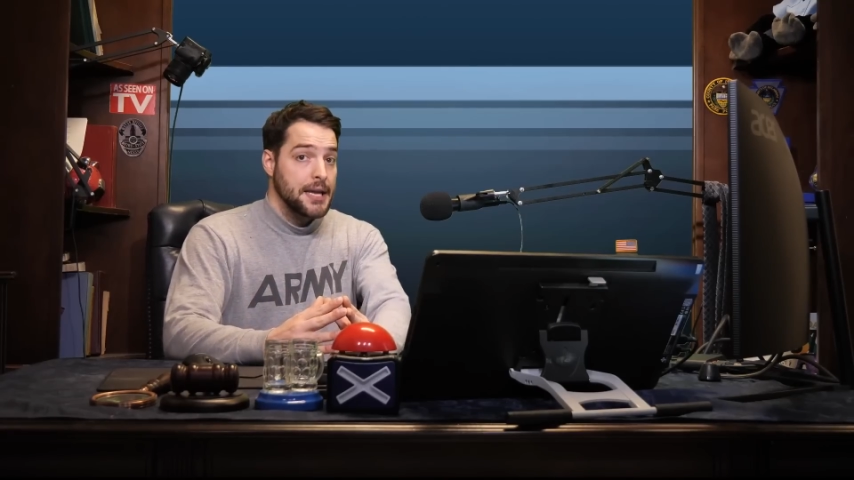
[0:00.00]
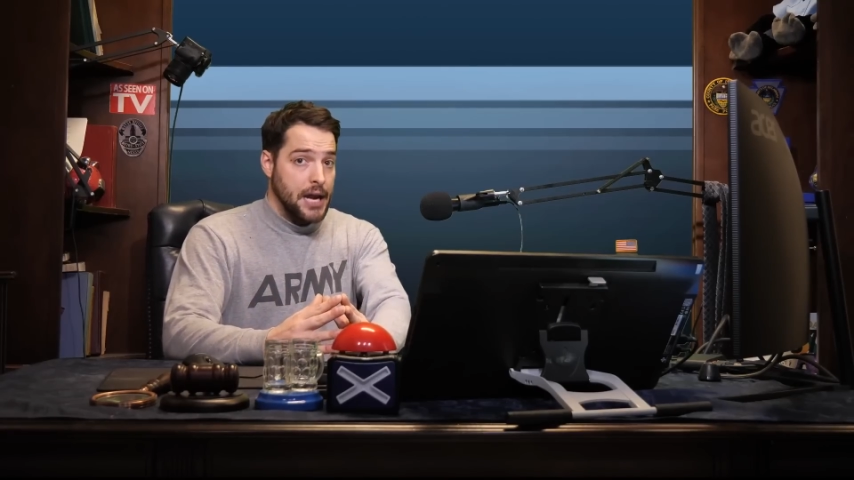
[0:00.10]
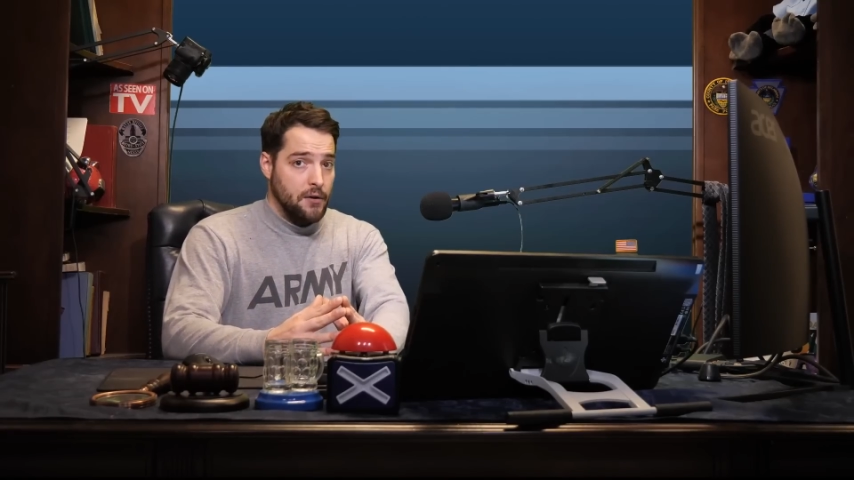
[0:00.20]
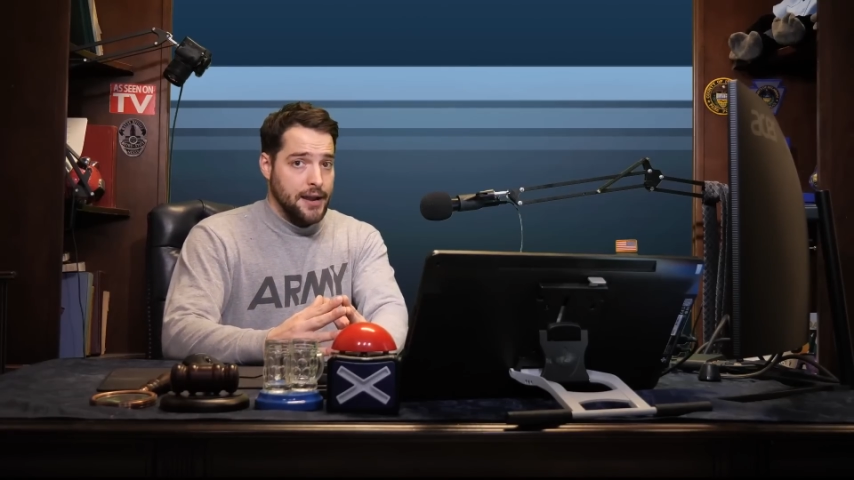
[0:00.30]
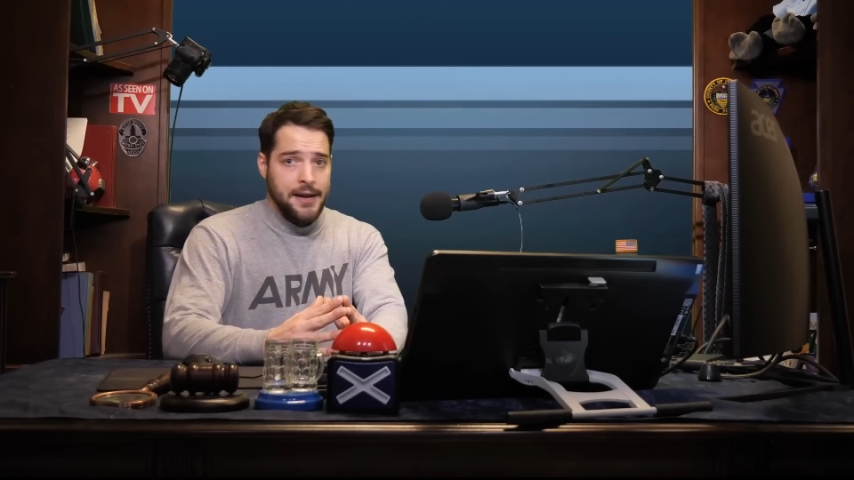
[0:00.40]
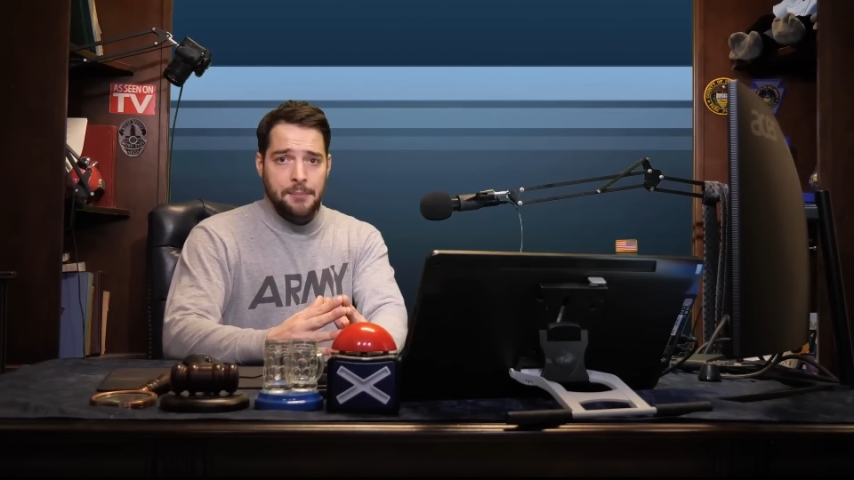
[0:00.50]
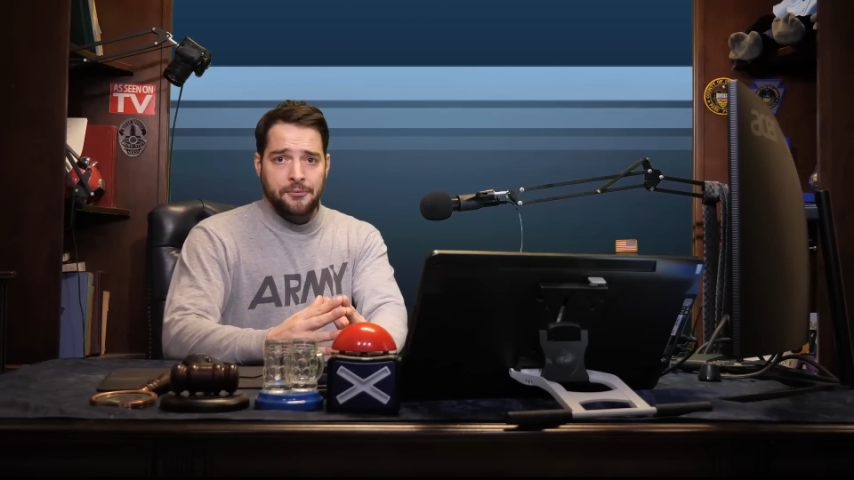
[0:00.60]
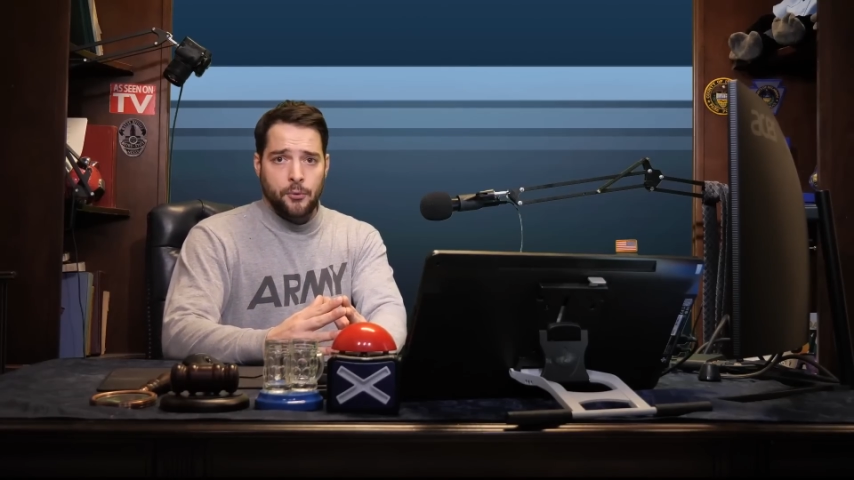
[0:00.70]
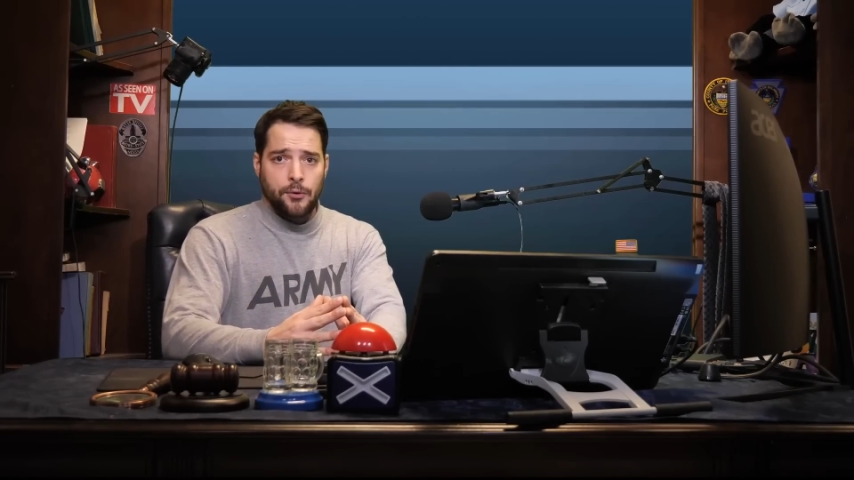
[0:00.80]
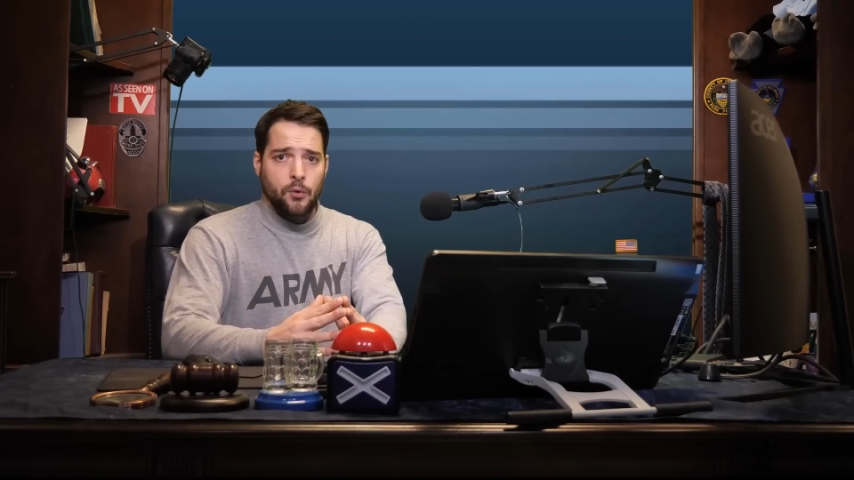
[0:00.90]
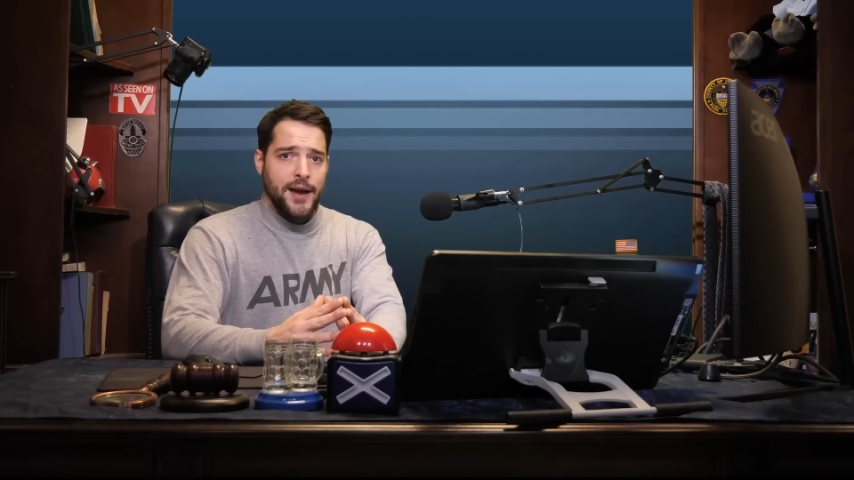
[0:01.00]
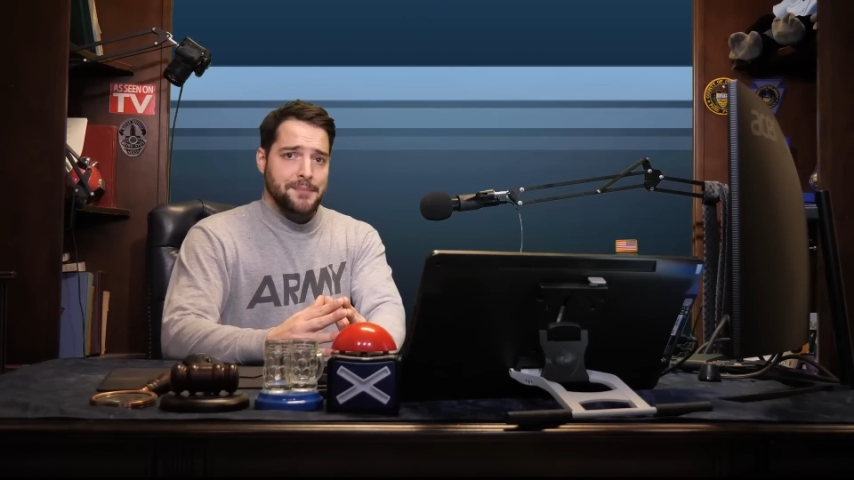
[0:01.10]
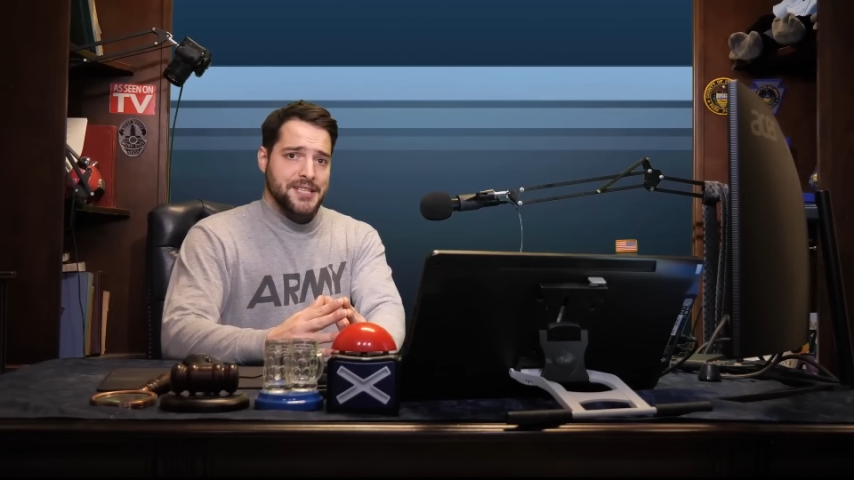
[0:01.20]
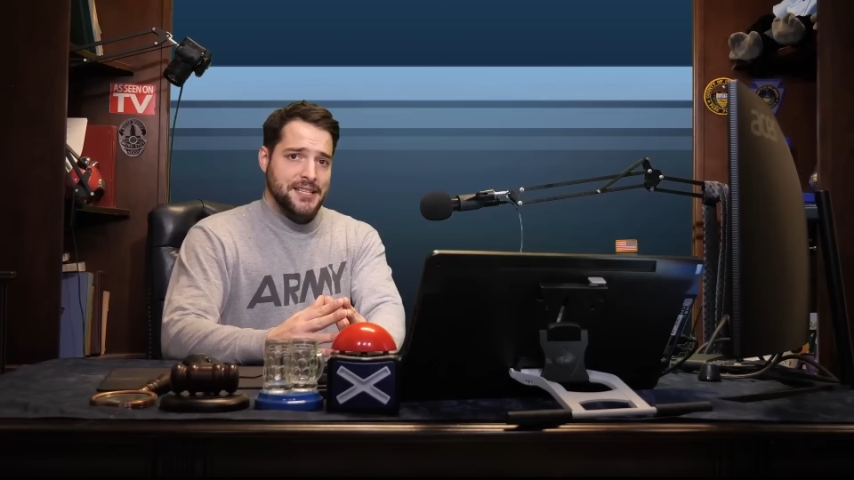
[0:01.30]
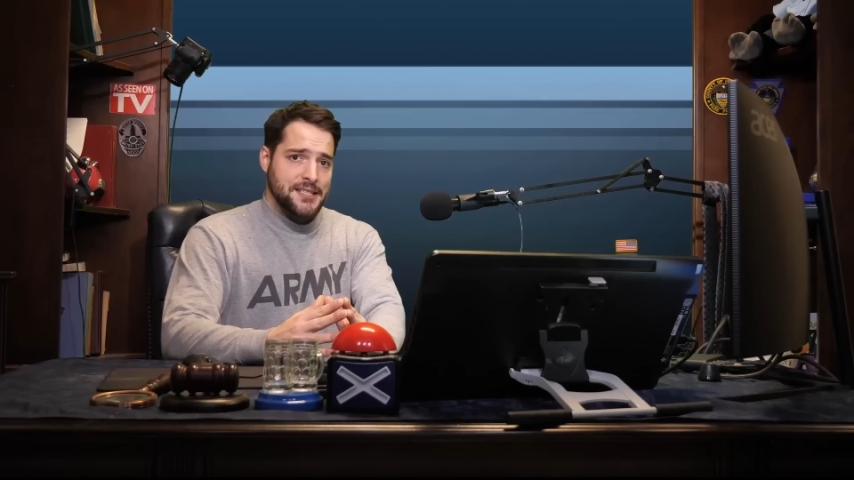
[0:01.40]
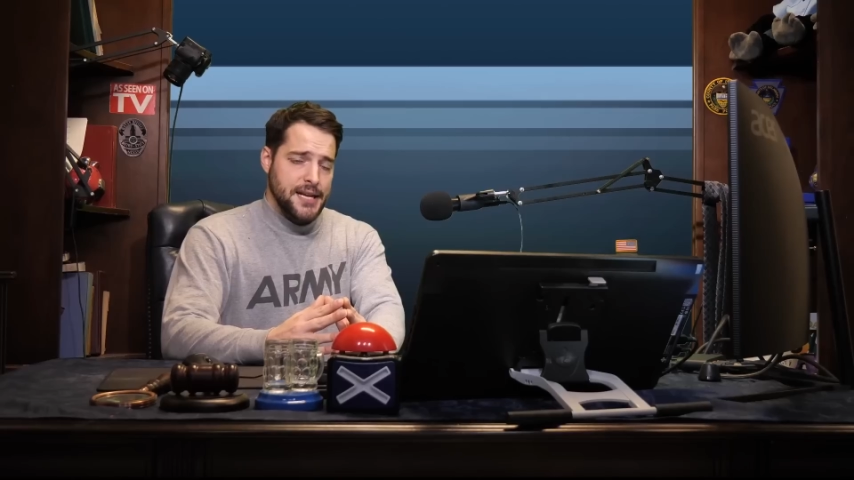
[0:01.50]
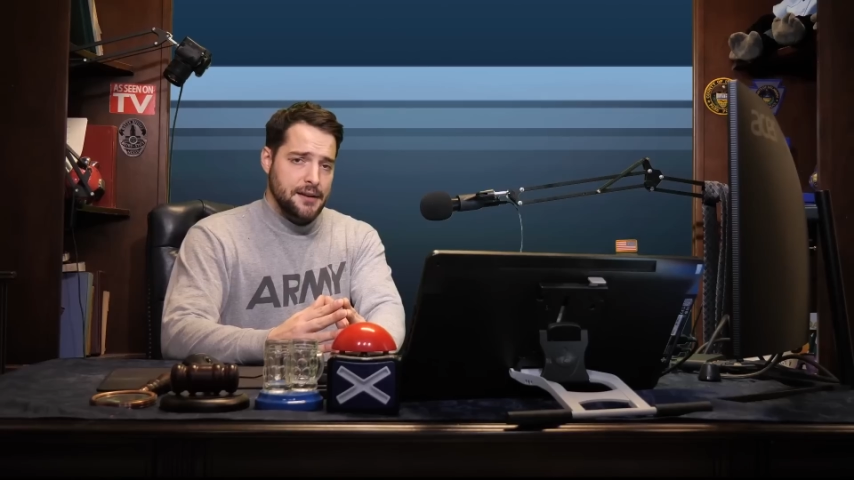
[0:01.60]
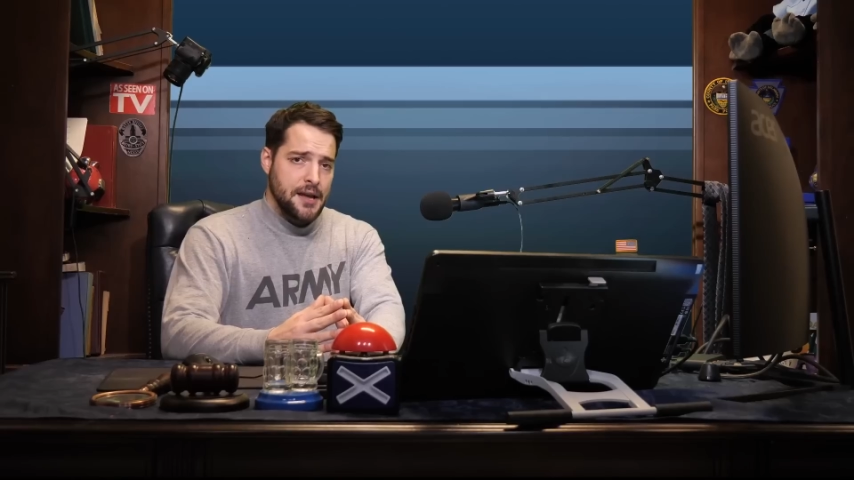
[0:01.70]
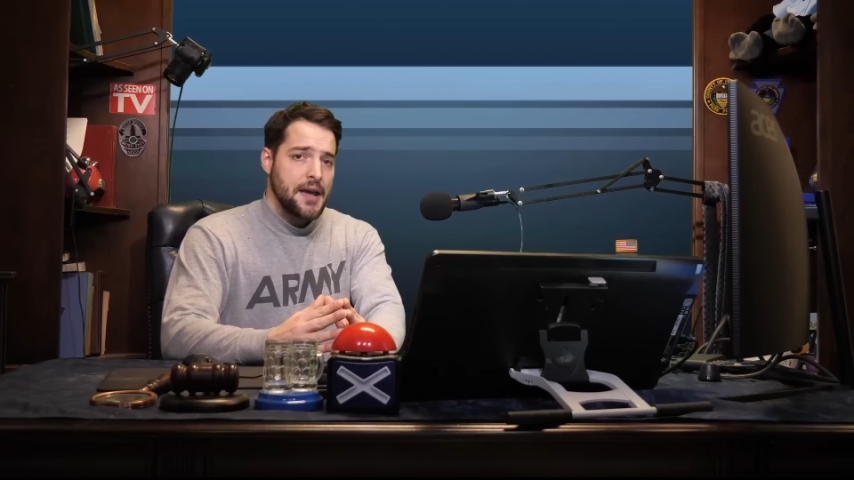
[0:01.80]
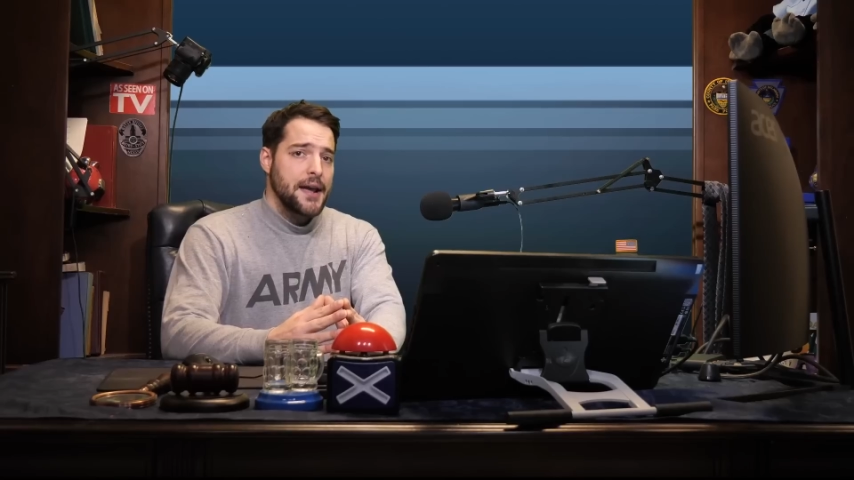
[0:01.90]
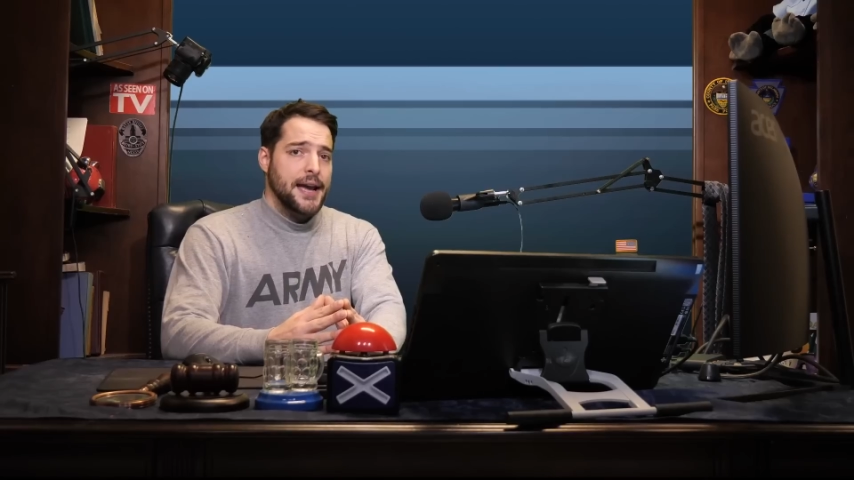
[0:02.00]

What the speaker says: carry an M4 or M16,